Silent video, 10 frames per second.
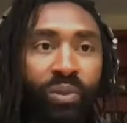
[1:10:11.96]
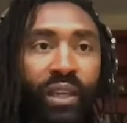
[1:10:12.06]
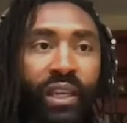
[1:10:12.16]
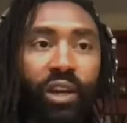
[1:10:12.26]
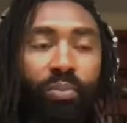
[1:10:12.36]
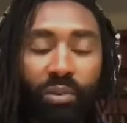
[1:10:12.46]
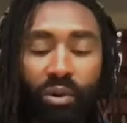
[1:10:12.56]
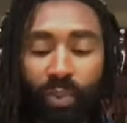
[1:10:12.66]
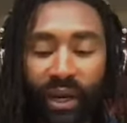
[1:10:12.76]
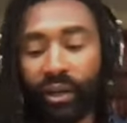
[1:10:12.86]
You know, people
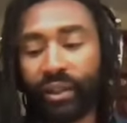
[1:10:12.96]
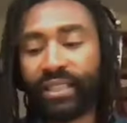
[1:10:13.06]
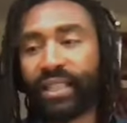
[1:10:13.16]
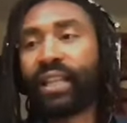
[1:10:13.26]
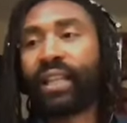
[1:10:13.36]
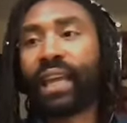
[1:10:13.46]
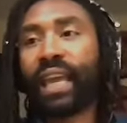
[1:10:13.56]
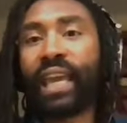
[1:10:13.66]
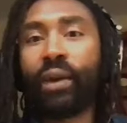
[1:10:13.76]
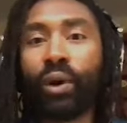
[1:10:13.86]
barely say like,
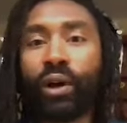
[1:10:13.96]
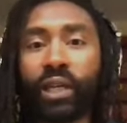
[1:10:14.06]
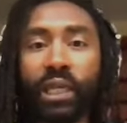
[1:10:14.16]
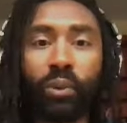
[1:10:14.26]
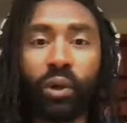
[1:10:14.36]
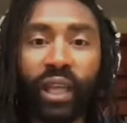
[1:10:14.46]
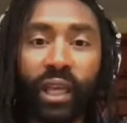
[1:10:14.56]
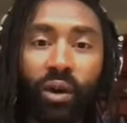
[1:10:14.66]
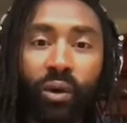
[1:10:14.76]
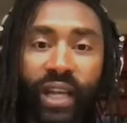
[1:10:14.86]
"Hey, welcome," or like,
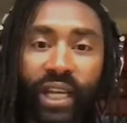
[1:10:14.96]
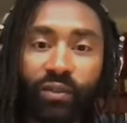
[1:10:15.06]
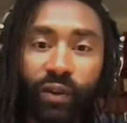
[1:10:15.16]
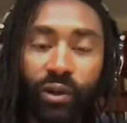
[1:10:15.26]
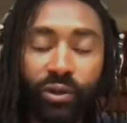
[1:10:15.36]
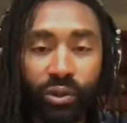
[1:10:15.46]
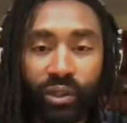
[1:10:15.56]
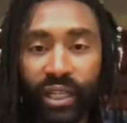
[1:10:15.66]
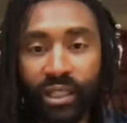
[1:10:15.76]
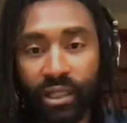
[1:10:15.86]
"Oh, nice photos," or
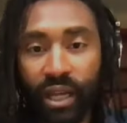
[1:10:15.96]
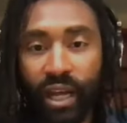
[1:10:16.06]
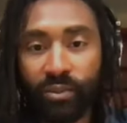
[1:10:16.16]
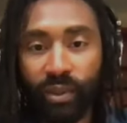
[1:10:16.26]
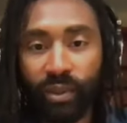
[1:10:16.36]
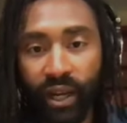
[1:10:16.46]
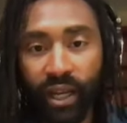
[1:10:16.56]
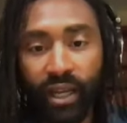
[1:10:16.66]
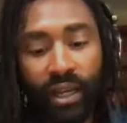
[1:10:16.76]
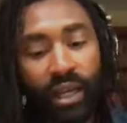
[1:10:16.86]
"Nice cosplay,"
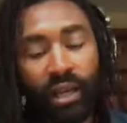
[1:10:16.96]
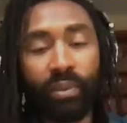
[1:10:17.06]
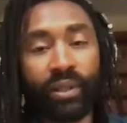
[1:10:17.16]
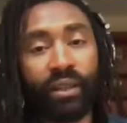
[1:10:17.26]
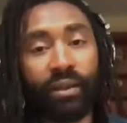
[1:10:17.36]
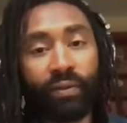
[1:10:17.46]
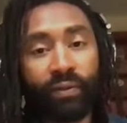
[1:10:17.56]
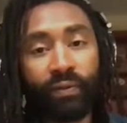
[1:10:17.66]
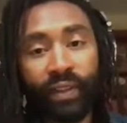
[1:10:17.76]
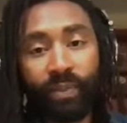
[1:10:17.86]
right? But the
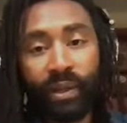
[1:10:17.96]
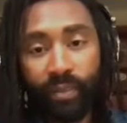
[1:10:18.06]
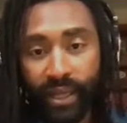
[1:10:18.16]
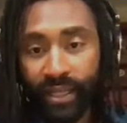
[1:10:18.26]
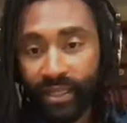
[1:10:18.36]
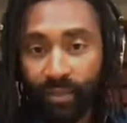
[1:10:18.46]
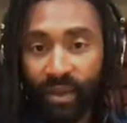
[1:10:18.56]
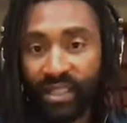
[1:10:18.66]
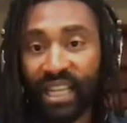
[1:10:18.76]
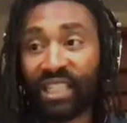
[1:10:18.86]
flipping minute
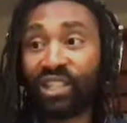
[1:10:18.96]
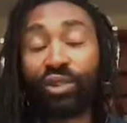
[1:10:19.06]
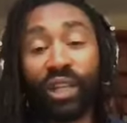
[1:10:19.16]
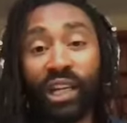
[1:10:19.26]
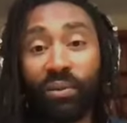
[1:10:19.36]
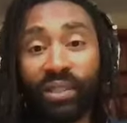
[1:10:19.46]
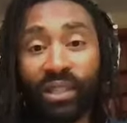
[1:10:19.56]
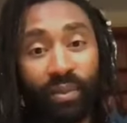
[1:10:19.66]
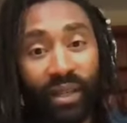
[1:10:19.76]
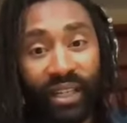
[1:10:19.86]
somebody's like, "Did you hear what
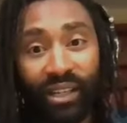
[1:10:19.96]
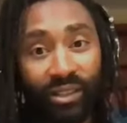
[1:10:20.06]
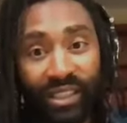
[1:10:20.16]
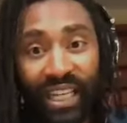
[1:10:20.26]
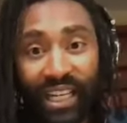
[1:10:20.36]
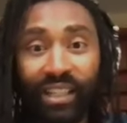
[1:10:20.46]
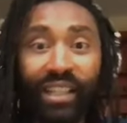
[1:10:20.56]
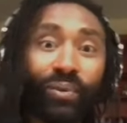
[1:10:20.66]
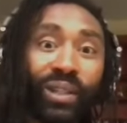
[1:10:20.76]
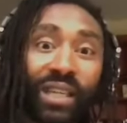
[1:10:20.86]
somebody else did?" and
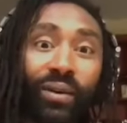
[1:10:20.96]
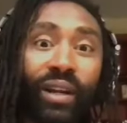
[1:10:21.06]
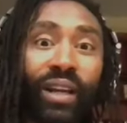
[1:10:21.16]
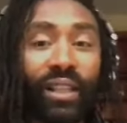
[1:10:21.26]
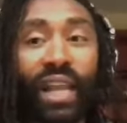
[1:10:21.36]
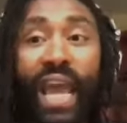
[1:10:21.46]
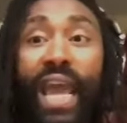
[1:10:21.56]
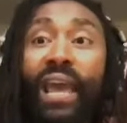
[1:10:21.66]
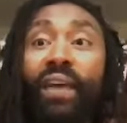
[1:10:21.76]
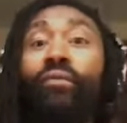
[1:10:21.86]
"Look what's going on," then
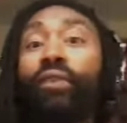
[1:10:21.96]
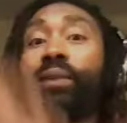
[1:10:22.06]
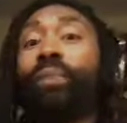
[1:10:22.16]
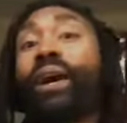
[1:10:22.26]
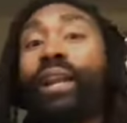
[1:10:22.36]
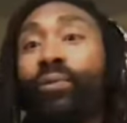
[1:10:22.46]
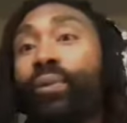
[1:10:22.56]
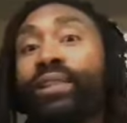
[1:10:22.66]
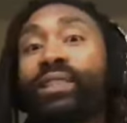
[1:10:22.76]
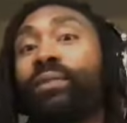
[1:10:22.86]
everybody
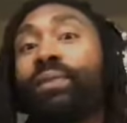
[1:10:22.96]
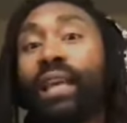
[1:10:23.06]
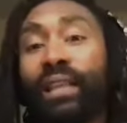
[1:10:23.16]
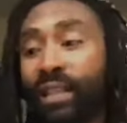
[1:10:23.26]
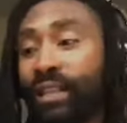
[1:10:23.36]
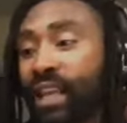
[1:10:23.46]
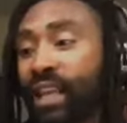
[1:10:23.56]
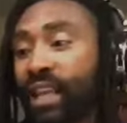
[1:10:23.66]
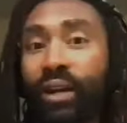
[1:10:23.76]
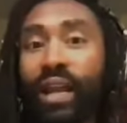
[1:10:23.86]
wants to like. It's like
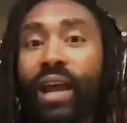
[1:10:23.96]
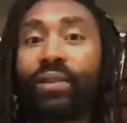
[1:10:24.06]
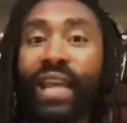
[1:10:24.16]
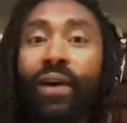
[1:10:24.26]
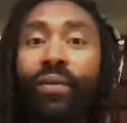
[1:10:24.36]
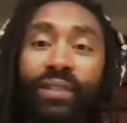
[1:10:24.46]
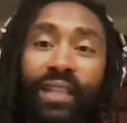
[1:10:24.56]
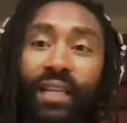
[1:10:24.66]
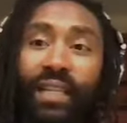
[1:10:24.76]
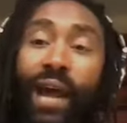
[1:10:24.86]
we're now. Now it's
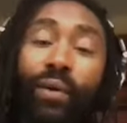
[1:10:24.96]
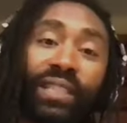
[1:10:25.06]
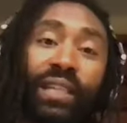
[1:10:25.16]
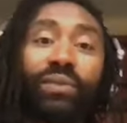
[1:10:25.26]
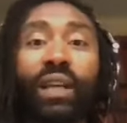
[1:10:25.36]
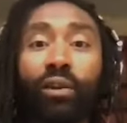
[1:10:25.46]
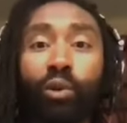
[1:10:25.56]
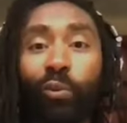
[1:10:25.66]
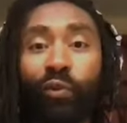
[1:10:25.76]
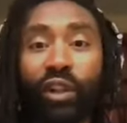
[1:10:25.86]
like now it seems like a
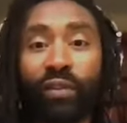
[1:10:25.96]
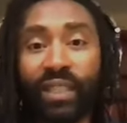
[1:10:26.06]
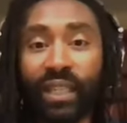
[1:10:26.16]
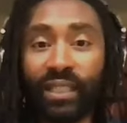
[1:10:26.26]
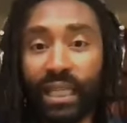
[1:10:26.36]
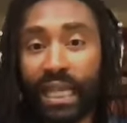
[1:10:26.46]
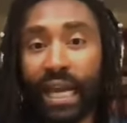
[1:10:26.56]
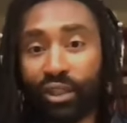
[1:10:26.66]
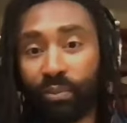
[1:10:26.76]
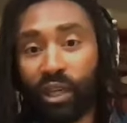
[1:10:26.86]
group full of
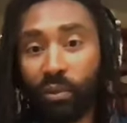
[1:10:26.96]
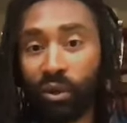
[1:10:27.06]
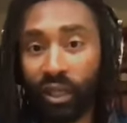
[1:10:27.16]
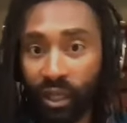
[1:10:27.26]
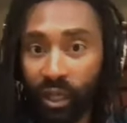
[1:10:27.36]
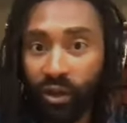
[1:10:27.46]
16,000 people. You know,